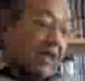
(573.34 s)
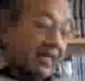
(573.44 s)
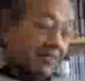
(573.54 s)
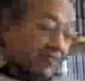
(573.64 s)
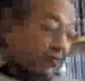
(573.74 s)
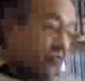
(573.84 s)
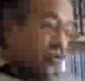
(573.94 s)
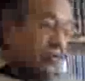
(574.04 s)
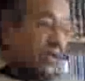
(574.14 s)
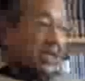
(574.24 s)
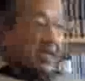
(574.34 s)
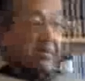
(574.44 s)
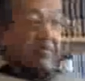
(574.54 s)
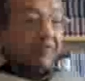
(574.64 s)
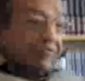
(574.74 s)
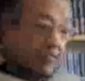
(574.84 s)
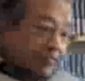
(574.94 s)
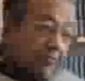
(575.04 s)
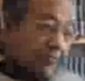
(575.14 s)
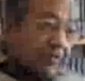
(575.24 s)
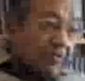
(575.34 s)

as before. Before,